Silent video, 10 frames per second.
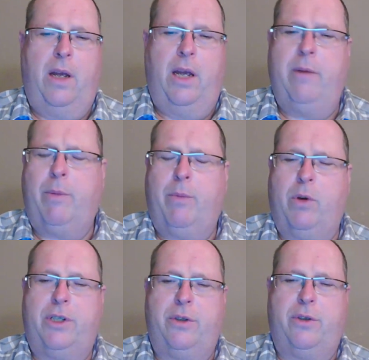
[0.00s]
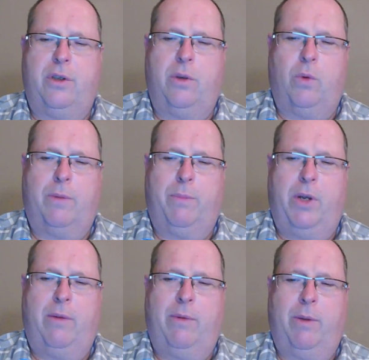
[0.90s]
In proportion to the work
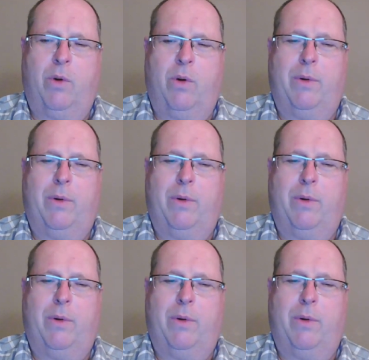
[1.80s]
becoming more